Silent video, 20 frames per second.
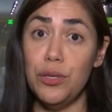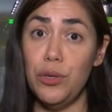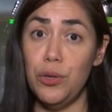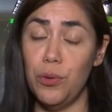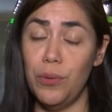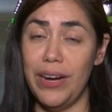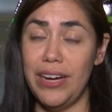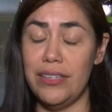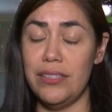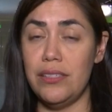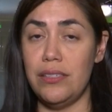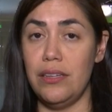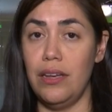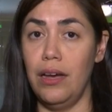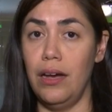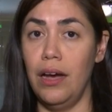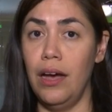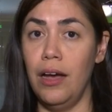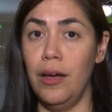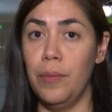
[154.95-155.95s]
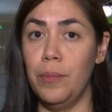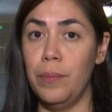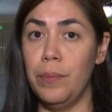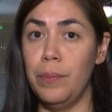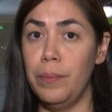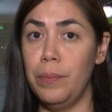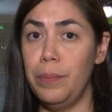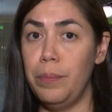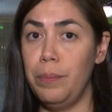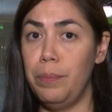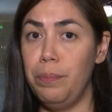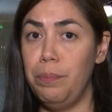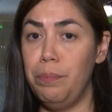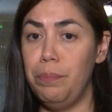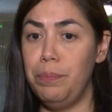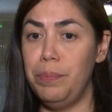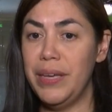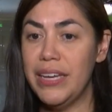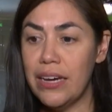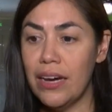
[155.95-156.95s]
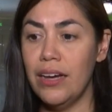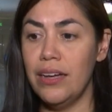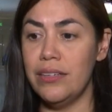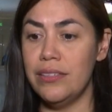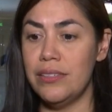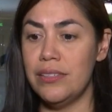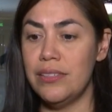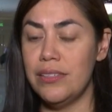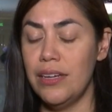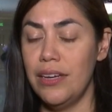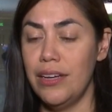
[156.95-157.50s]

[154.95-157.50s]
the U.S. Um, because